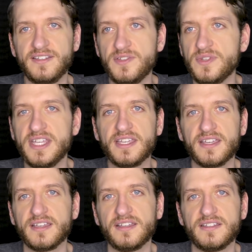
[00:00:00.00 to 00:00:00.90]

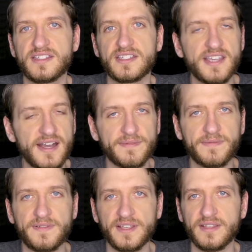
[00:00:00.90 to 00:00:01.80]
unique
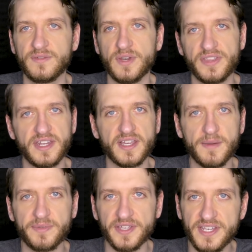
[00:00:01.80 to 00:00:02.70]
stuff within a
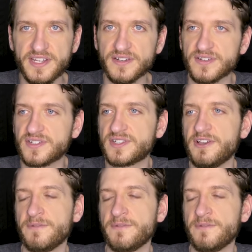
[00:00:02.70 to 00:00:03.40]
couple of years